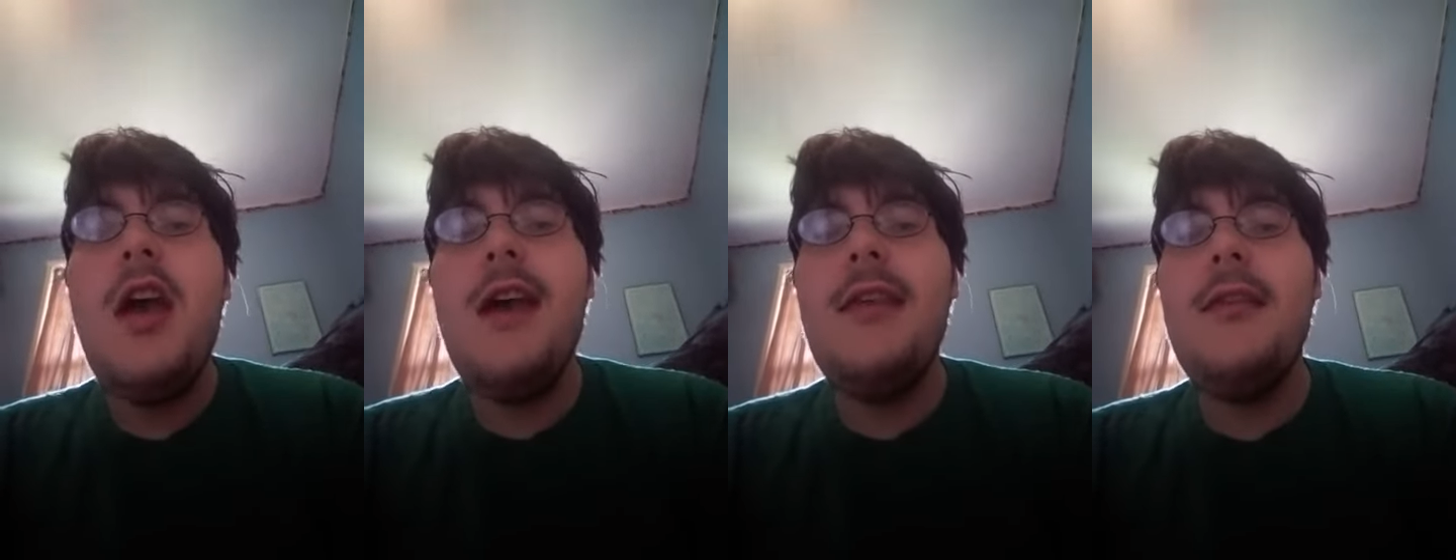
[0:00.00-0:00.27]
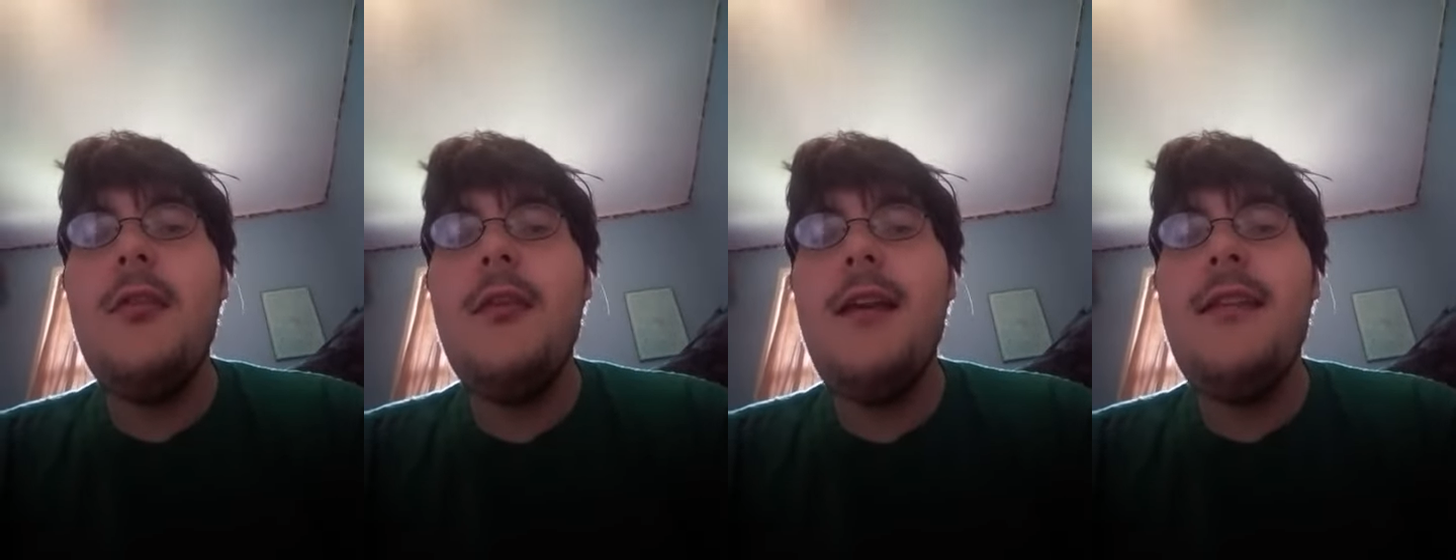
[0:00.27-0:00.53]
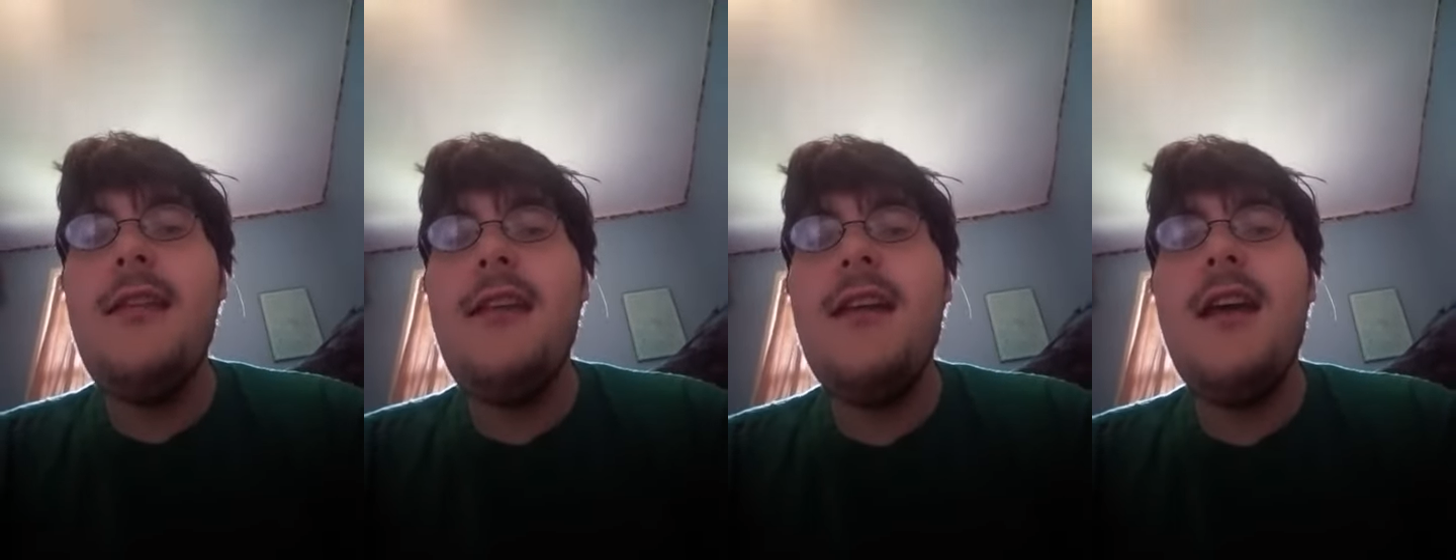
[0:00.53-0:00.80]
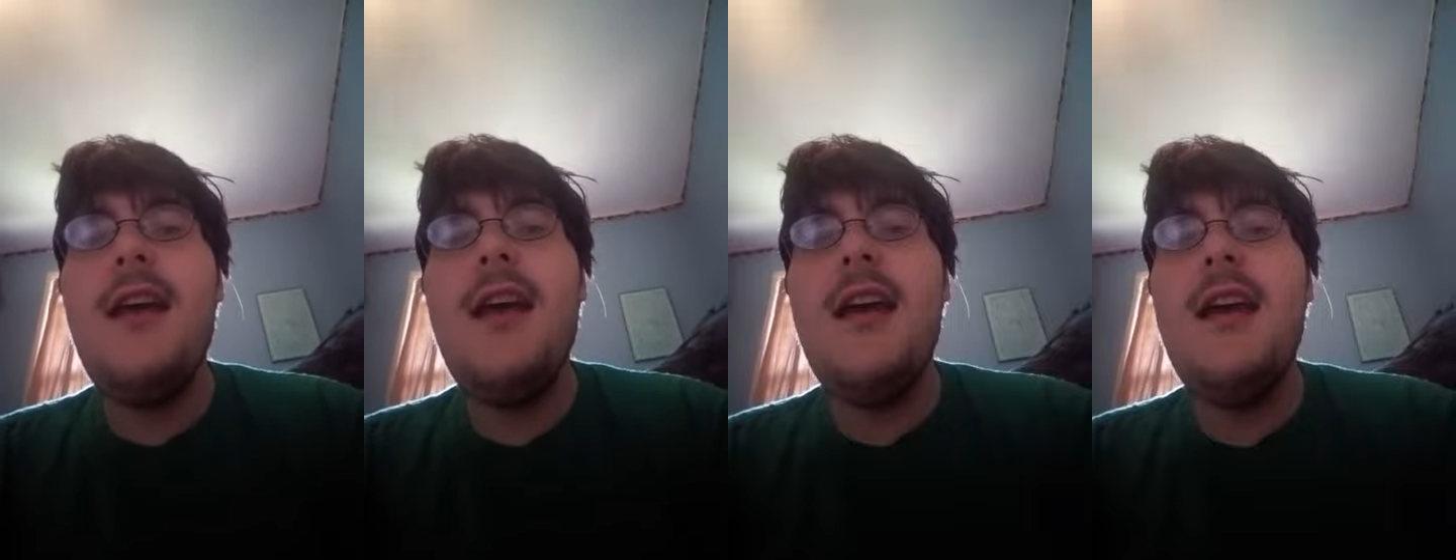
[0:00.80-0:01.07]

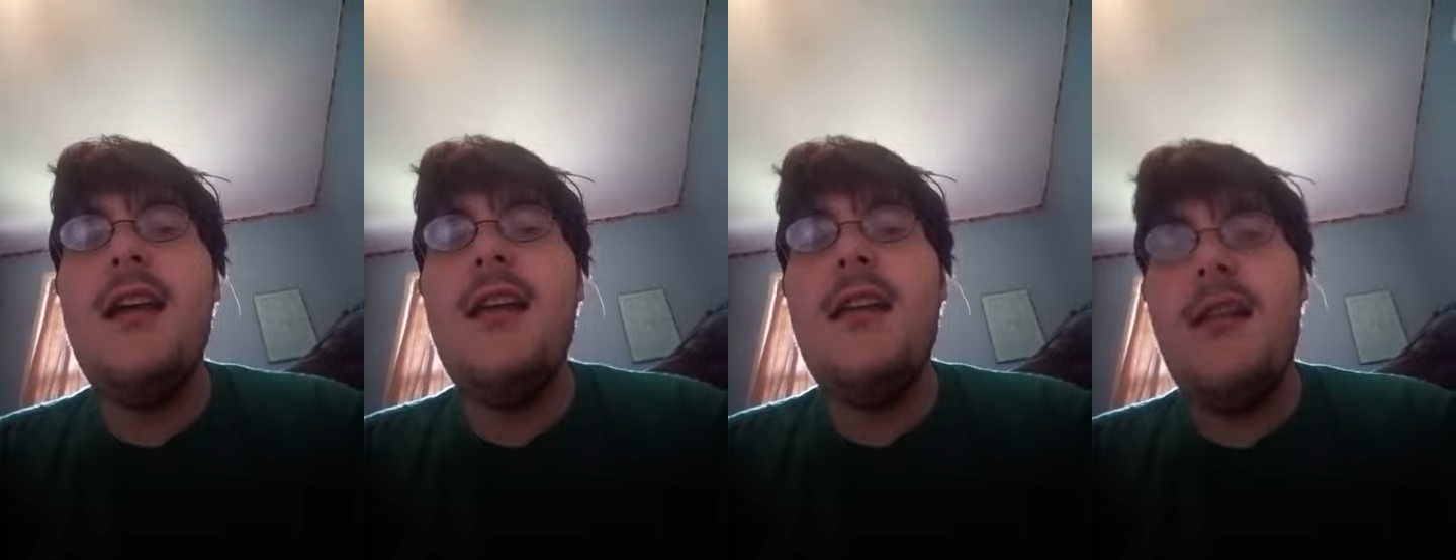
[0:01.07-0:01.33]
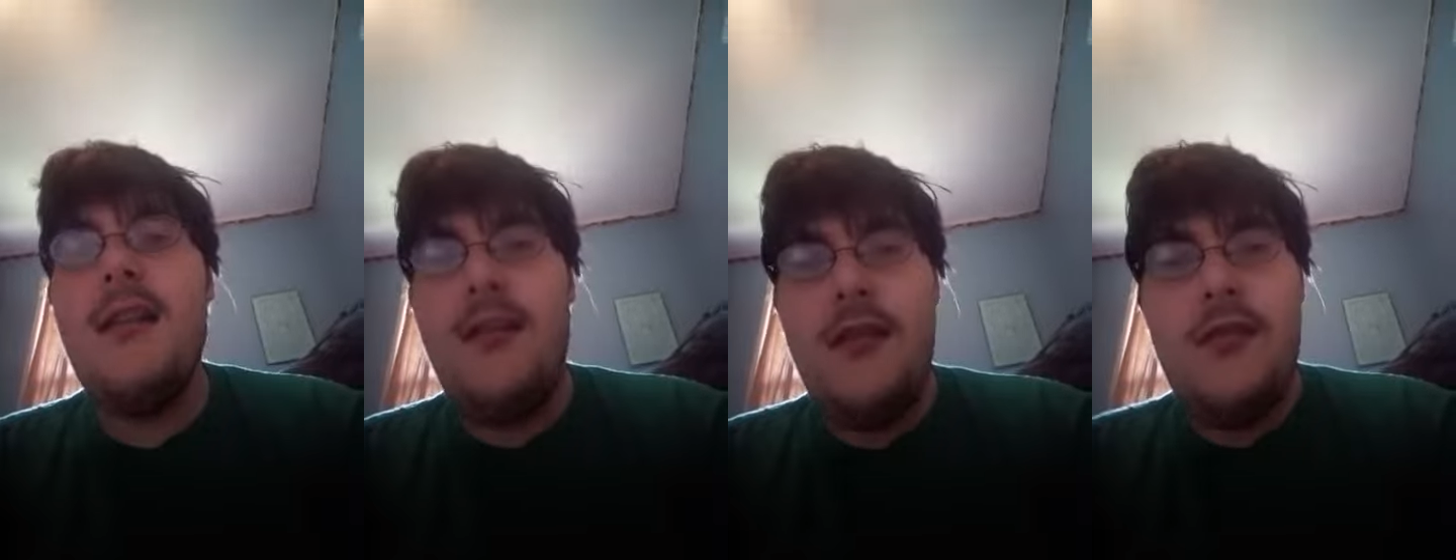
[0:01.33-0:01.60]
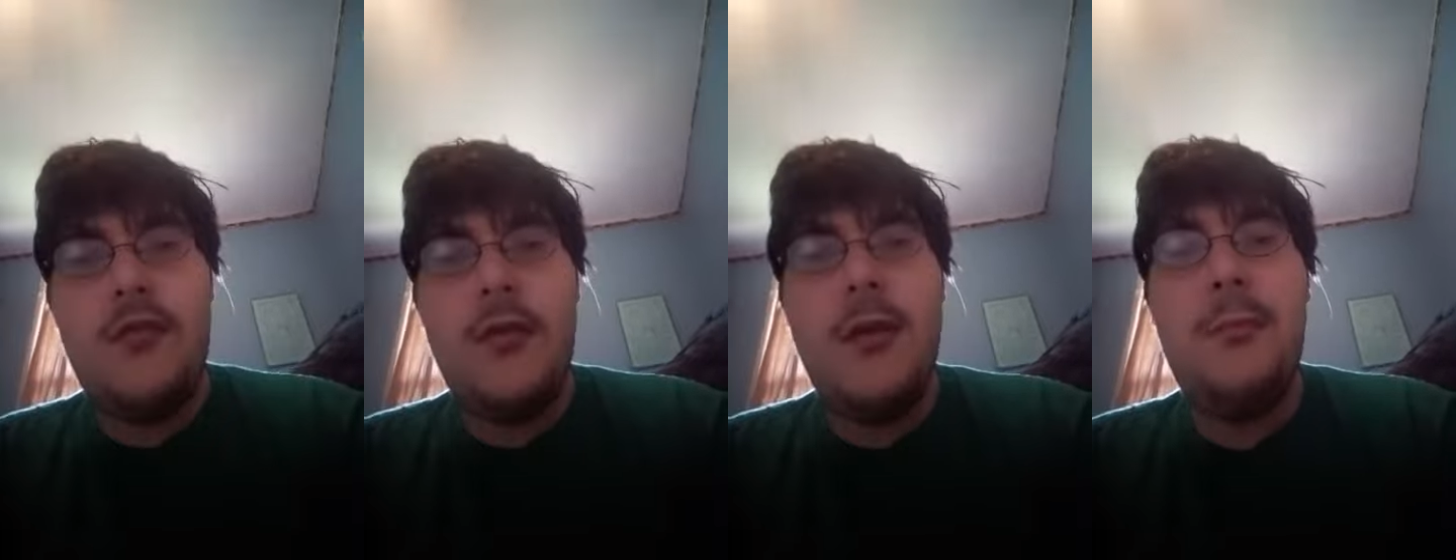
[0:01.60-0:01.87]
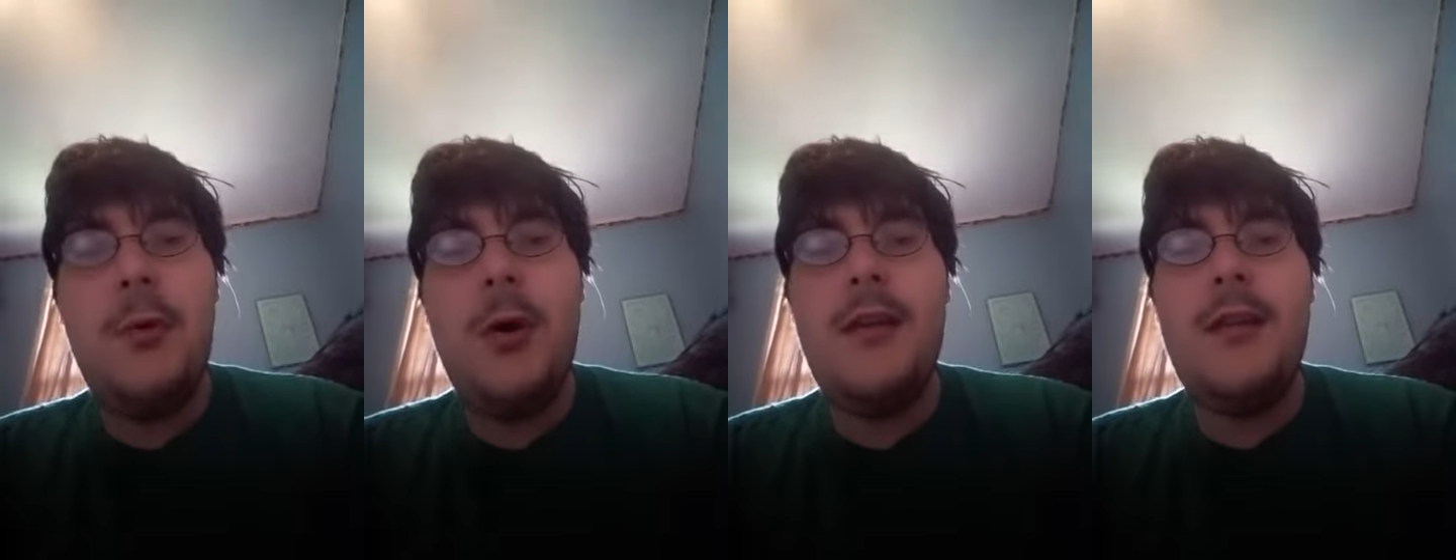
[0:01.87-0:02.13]
in
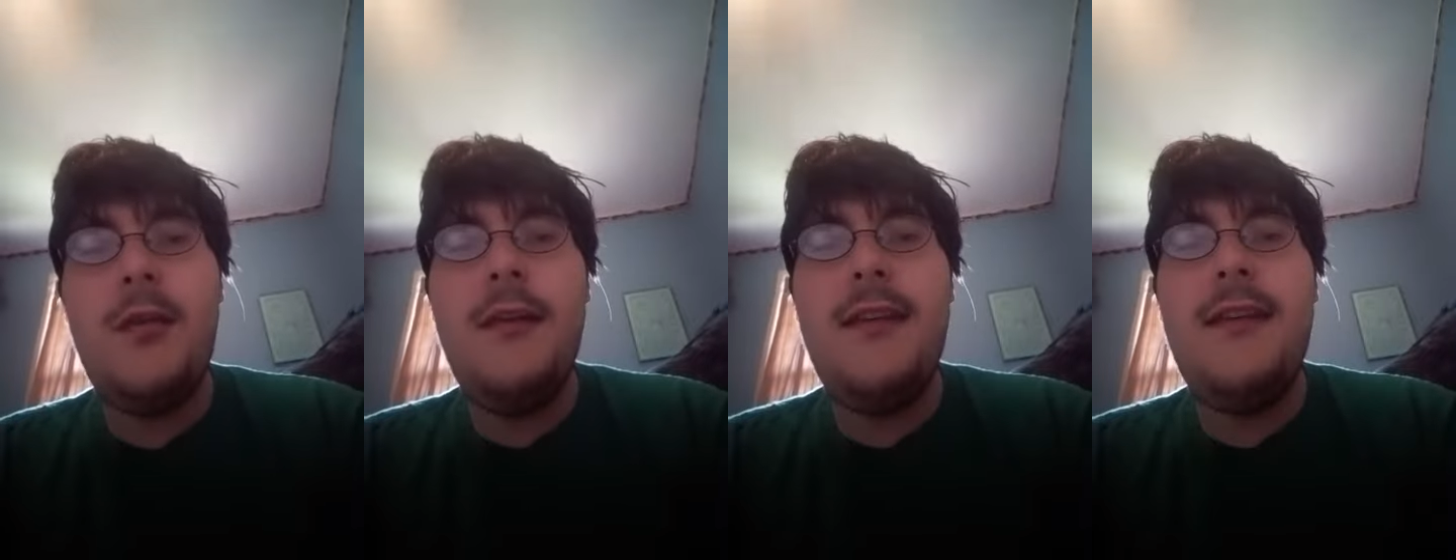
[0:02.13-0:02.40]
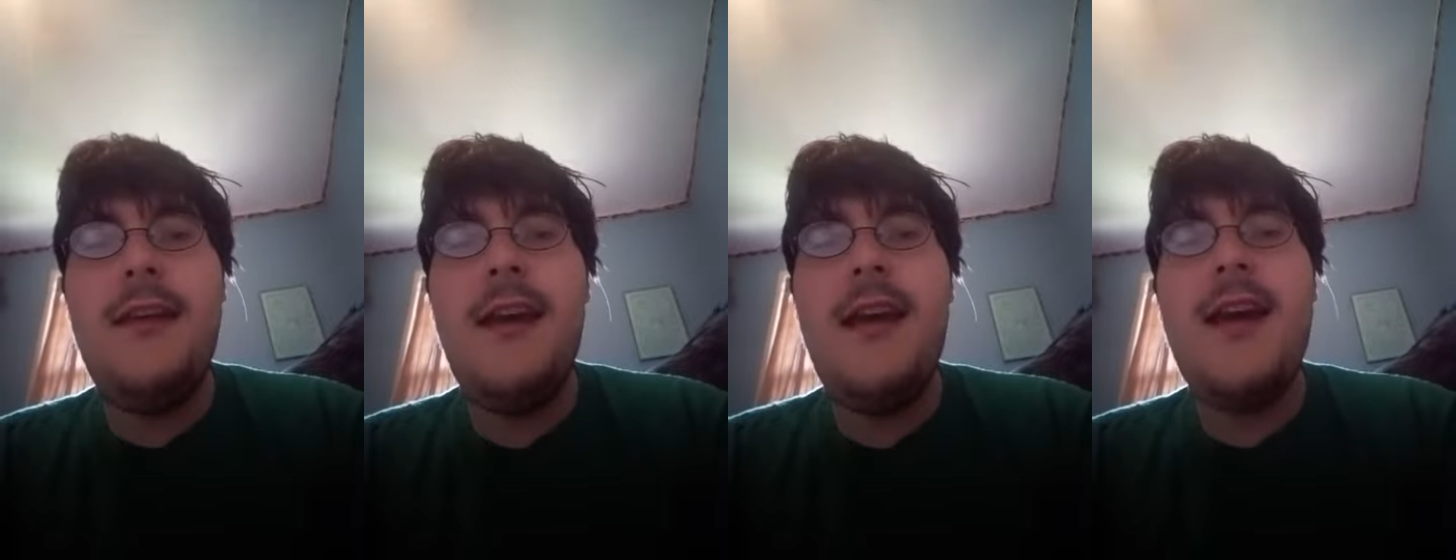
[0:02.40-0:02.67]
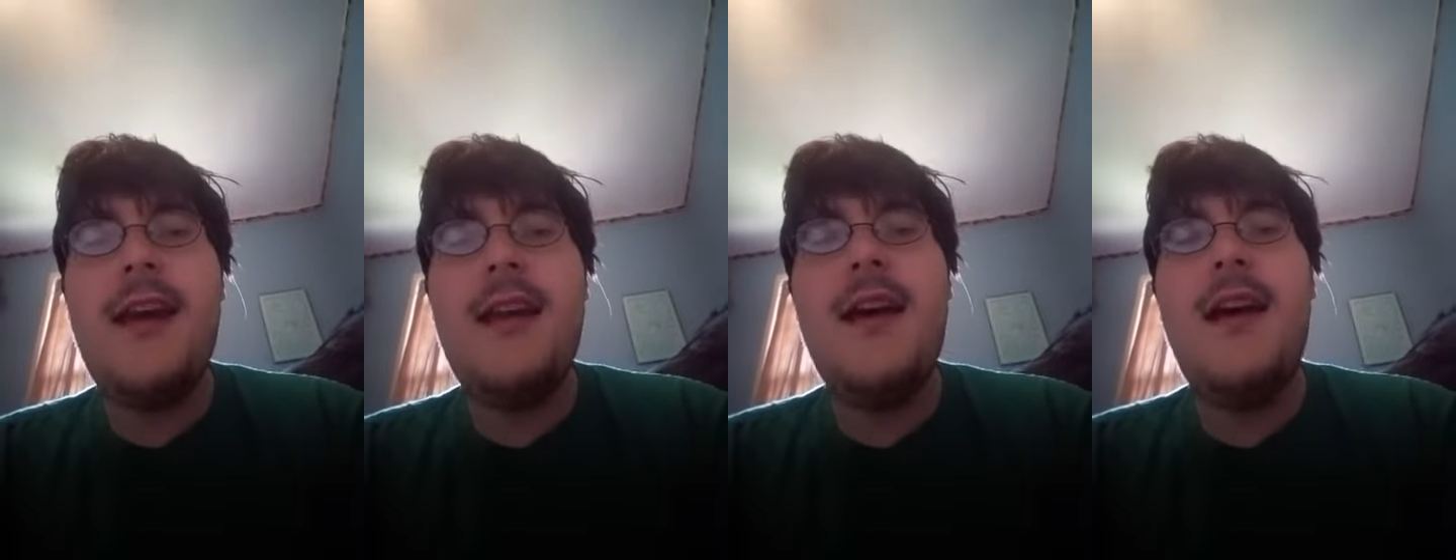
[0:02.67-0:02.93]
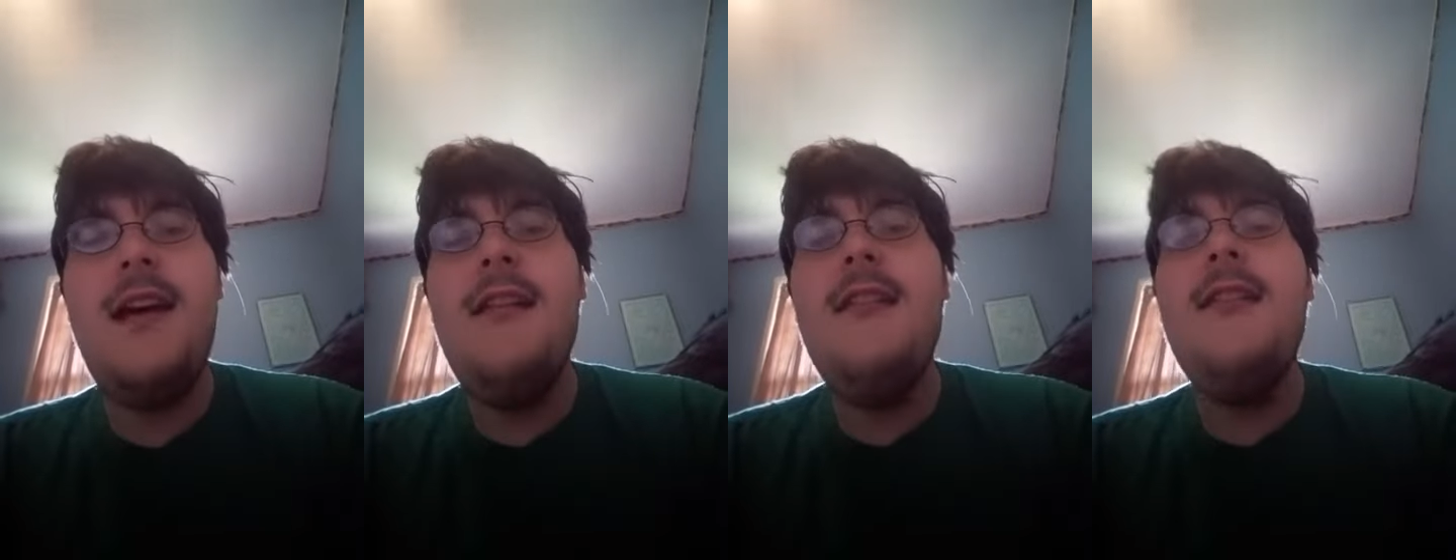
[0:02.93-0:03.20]
Shreveport, Louisiana,